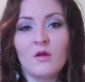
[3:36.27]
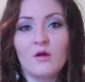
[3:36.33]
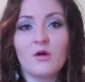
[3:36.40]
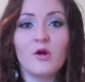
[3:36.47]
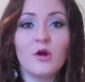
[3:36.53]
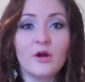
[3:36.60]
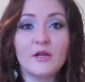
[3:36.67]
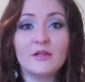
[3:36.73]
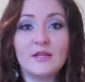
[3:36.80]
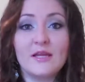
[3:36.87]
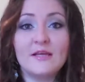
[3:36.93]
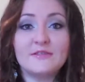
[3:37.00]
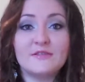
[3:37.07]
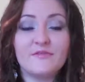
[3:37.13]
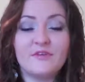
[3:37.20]
Currently,
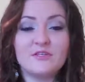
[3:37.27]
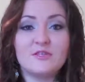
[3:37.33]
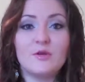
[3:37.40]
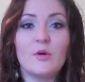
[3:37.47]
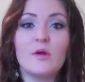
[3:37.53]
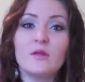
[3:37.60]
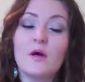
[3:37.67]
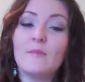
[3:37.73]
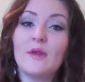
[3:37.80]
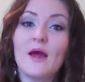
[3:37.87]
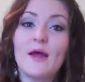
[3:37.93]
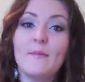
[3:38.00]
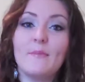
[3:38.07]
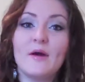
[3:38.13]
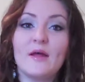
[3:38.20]
he's a VCU
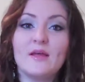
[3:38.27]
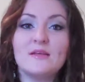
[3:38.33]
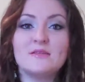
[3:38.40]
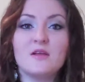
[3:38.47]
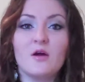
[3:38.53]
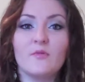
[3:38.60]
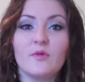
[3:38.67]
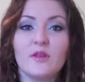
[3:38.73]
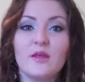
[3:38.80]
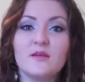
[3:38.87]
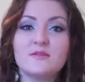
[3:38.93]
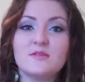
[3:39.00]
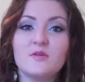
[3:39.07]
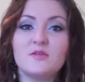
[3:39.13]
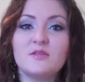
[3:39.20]
alumni, but he's not really
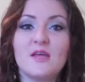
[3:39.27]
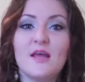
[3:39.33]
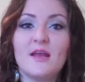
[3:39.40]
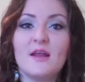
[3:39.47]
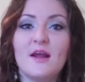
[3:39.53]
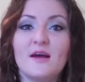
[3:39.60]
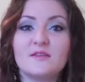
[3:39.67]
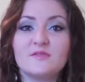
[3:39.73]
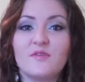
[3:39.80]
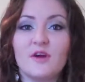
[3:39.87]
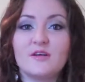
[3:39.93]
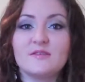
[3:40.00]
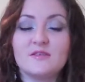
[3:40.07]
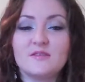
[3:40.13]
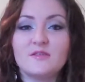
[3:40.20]
associated as
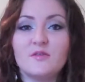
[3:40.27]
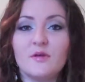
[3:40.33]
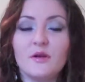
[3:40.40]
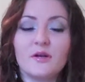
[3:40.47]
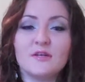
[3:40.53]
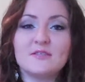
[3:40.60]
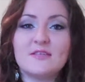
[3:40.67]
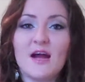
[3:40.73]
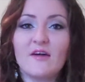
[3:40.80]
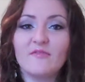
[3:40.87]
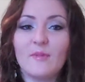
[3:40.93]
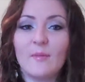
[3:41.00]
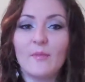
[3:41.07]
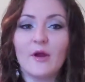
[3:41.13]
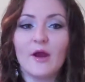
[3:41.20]
far as a student or staff
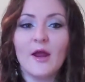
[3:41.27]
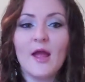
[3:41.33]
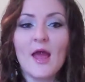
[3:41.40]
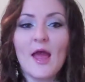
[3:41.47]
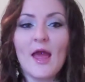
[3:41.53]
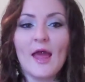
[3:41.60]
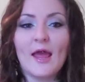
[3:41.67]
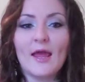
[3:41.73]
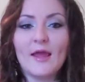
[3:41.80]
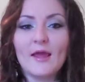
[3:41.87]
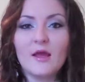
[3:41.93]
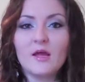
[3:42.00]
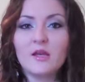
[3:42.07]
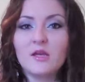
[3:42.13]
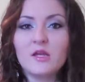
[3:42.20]
member.
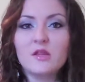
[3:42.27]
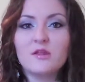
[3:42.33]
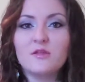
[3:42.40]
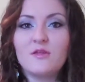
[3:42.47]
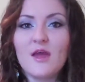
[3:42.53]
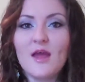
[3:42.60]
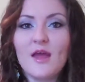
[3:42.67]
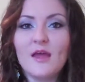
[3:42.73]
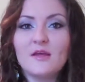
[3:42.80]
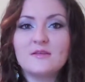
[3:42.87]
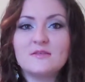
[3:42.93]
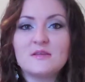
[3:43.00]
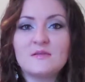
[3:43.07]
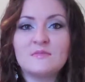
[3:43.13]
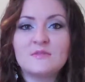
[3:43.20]
And they
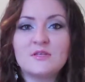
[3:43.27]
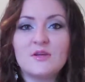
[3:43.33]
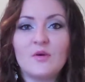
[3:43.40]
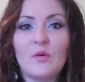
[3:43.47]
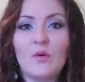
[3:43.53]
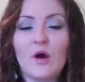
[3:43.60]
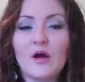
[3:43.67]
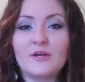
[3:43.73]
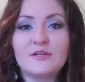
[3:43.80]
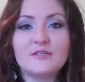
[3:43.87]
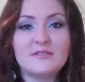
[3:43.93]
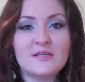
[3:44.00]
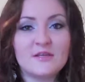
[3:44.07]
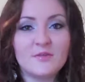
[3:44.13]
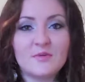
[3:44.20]
seemed to
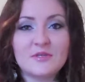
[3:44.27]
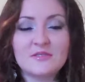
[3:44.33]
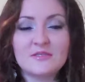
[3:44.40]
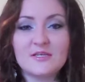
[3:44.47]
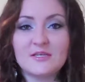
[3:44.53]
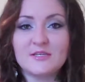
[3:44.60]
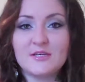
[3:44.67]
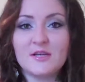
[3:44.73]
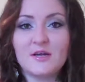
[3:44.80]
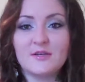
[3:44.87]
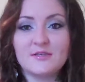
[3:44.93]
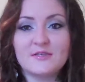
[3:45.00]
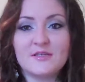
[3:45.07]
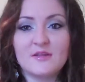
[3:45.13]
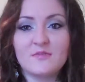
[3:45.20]
understand the presentation,
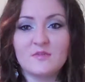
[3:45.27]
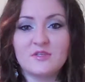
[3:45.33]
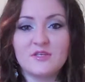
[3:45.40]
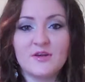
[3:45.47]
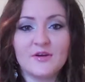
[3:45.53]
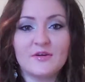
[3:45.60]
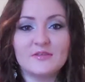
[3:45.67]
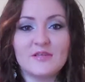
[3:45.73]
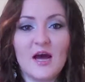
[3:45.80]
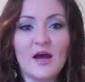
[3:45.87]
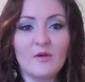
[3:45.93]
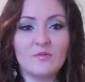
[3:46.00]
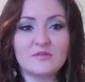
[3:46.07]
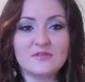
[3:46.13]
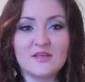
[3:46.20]
understand the materials
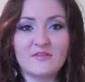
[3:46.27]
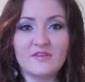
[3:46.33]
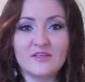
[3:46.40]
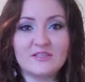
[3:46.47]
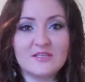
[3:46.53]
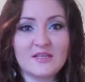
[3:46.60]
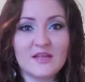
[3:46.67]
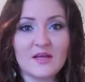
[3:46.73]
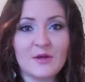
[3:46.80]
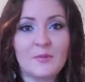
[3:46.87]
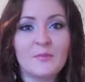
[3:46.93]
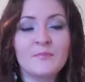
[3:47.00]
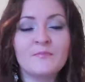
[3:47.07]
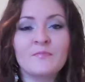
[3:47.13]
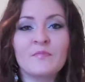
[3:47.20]
I was giving to them.